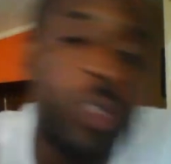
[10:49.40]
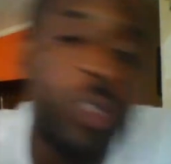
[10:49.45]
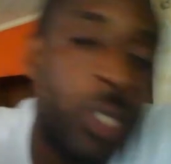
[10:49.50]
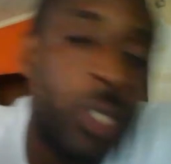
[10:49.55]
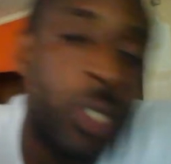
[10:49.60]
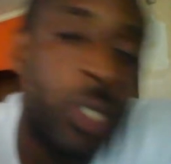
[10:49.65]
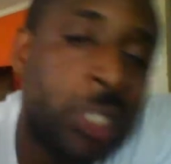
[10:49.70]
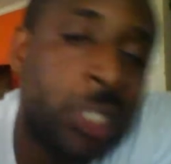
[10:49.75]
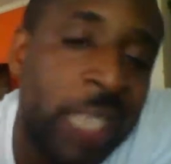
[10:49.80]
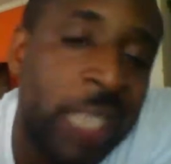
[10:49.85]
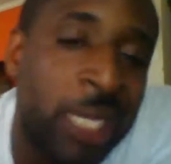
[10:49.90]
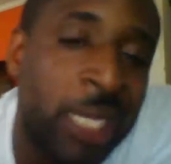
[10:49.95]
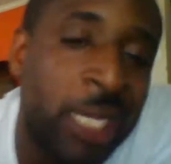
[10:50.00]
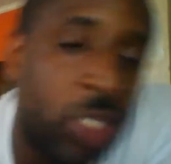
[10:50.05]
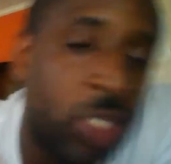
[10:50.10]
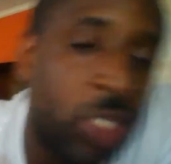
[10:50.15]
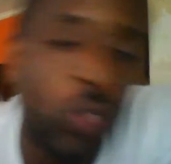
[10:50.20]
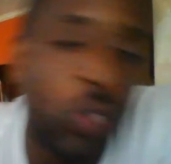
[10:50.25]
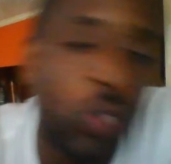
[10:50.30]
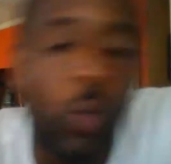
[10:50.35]
you to stay
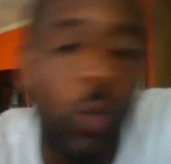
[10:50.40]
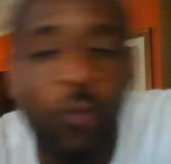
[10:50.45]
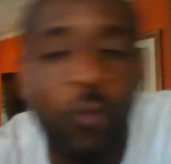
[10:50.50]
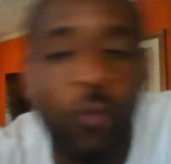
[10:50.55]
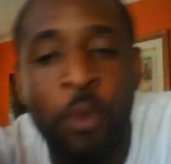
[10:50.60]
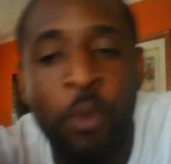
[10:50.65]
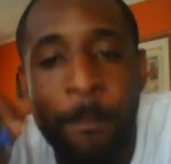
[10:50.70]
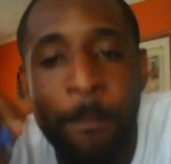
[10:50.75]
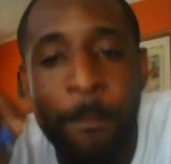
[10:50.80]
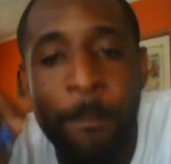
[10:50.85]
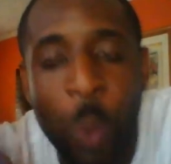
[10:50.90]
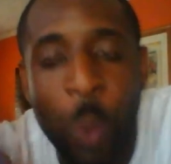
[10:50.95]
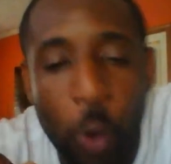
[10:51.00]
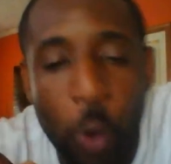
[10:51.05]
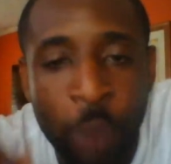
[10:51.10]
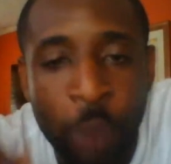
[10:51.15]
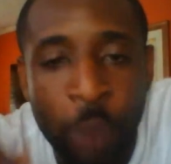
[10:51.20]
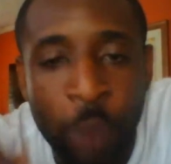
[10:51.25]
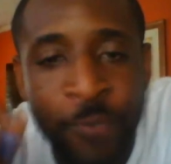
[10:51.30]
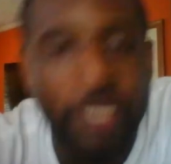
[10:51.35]
tuned for
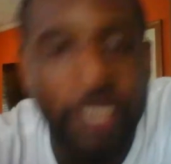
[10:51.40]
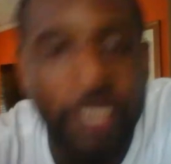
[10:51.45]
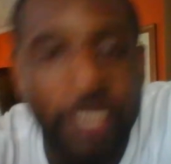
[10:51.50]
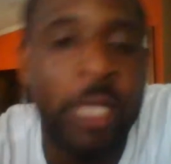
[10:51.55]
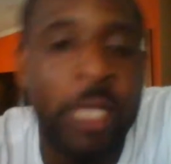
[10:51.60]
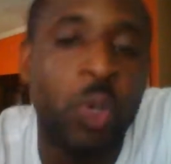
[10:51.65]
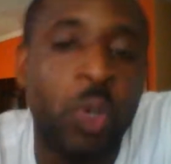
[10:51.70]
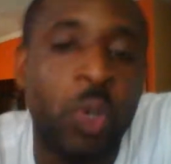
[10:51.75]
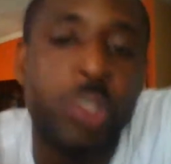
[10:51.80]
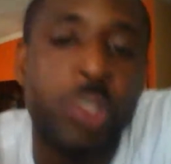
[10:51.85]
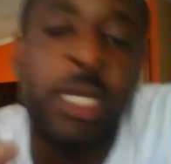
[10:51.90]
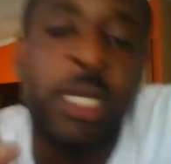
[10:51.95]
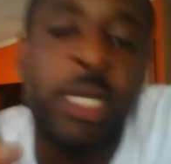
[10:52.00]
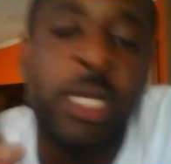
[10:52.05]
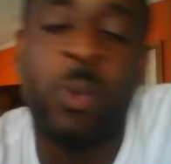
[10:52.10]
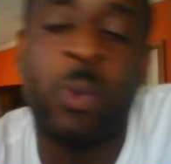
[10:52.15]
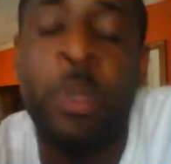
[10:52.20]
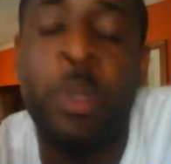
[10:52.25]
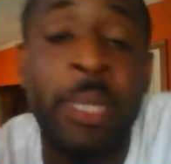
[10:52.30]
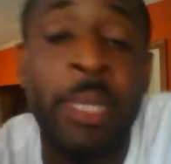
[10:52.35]
more videos that
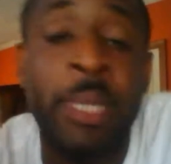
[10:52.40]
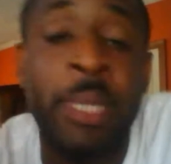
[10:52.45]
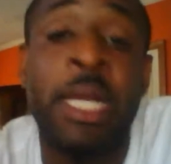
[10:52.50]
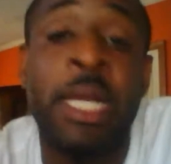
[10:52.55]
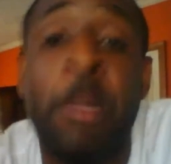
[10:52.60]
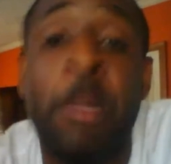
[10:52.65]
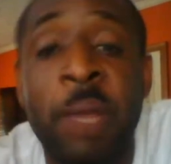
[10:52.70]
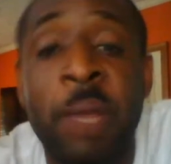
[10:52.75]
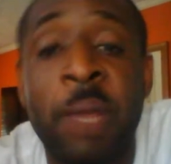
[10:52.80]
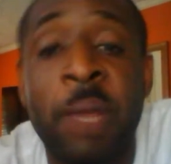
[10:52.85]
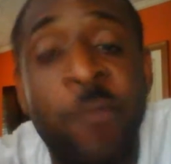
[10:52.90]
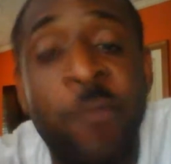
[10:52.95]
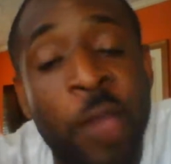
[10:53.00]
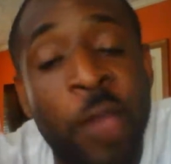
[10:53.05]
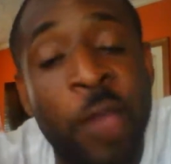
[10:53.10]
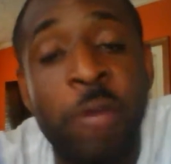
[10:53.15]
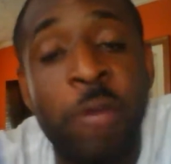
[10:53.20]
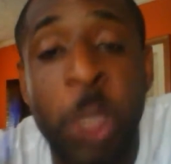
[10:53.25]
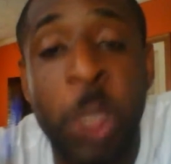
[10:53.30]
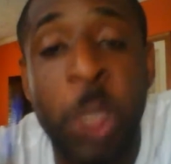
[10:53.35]
will be coming
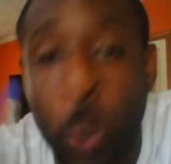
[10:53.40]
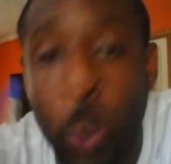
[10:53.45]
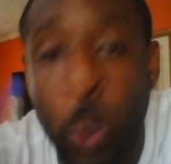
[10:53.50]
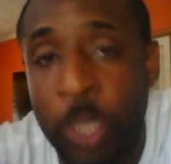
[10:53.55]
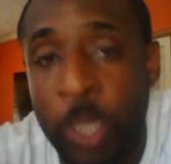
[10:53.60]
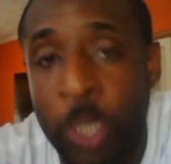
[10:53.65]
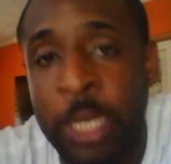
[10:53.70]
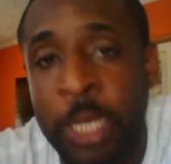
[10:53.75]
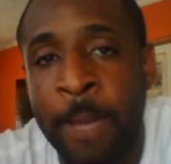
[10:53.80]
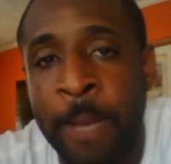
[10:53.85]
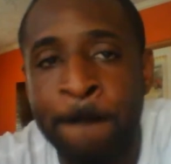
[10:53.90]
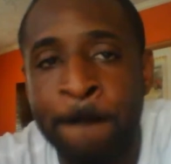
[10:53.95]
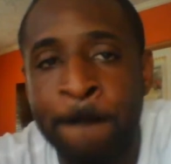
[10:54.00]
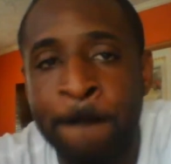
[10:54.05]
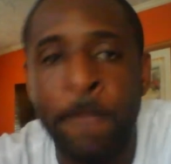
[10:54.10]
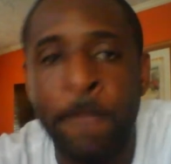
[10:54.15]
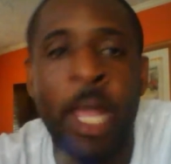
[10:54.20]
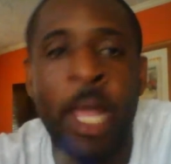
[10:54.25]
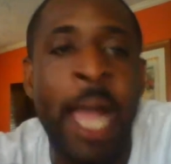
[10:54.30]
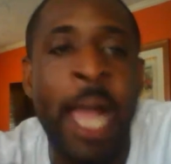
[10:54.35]
very shortly.
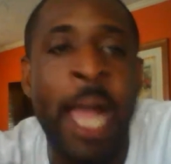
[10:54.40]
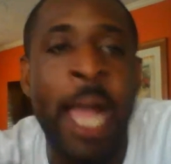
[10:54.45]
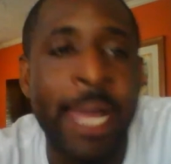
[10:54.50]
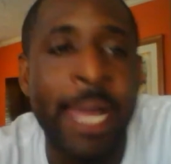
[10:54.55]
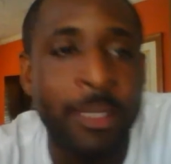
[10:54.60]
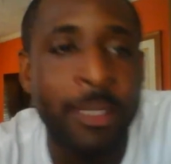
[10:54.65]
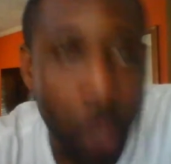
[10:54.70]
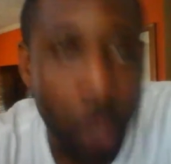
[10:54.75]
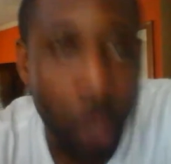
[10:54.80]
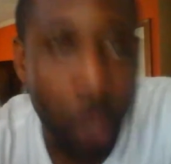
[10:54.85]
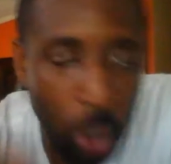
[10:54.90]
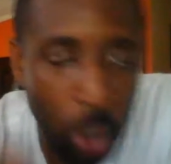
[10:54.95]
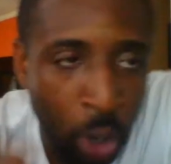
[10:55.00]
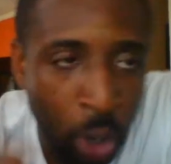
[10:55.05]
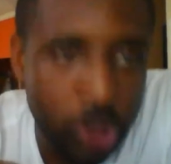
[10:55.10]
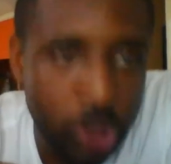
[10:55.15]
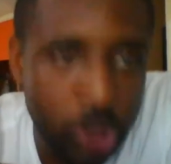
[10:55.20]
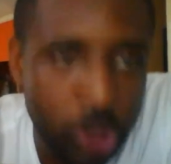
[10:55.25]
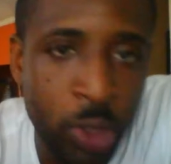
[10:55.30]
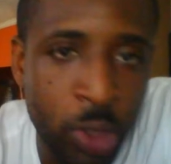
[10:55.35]
And
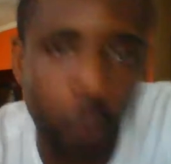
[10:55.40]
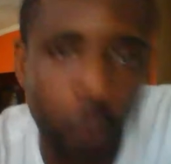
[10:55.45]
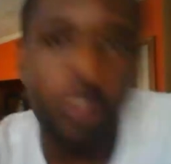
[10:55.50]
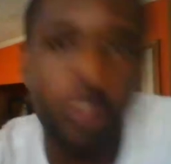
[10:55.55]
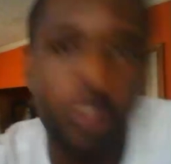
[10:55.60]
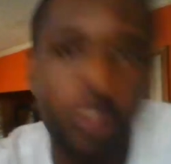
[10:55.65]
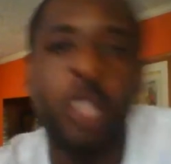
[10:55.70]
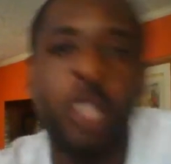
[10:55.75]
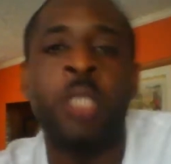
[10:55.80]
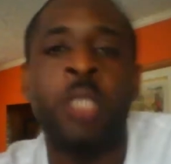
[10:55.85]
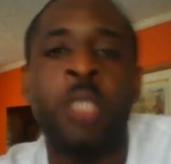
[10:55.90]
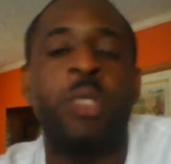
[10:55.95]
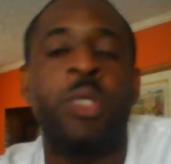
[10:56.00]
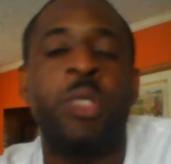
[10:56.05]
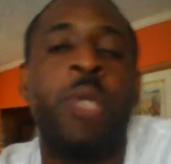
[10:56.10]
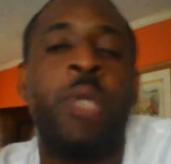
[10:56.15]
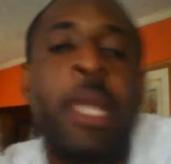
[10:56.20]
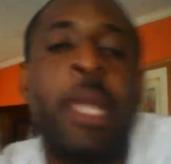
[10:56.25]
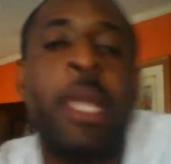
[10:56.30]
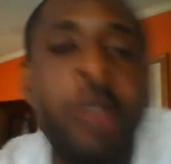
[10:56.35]
also to
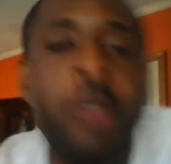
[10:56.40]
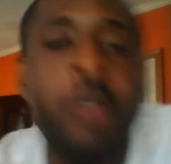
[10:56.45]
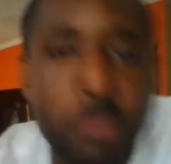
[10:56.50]
get